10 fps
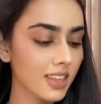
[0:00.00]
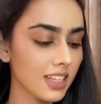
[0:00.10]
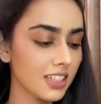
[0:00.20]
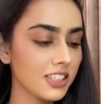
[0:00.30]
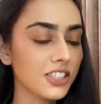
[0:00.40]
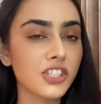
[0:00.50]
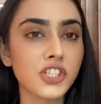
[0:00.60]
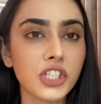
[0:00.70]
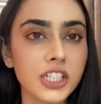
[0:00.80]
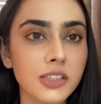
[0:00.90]
This is a
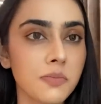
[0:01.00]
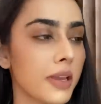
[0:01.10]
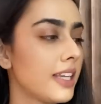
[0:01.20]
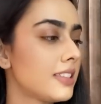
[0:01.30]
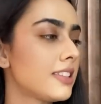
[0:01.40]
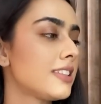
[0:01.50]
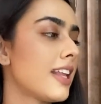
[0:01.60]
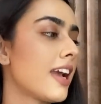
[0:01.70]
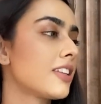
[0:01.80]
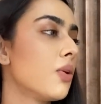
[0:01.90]
chicken-based snack.